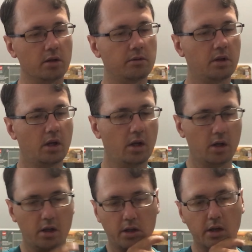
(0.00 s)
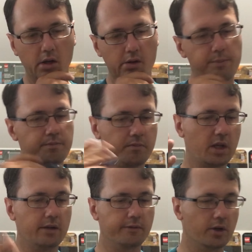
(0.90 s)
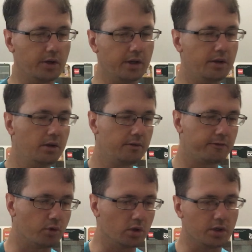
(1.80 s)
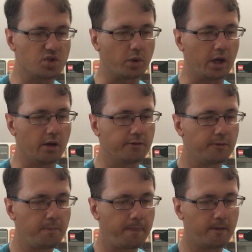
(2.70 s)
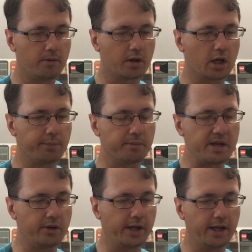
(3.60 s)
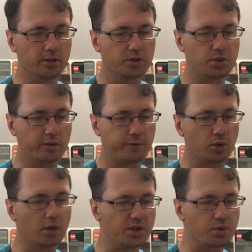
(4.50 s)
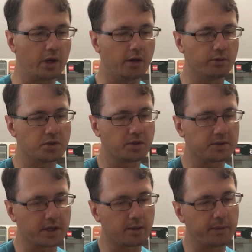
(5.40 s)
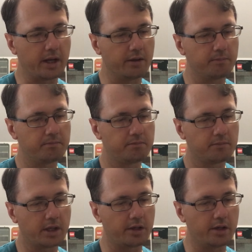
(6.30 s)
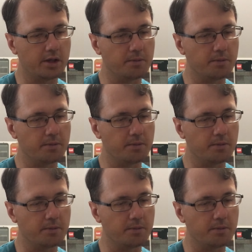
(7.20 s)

would be your inverted 4 on 12, or the complementary angle to a 4 on 12, which looks like about,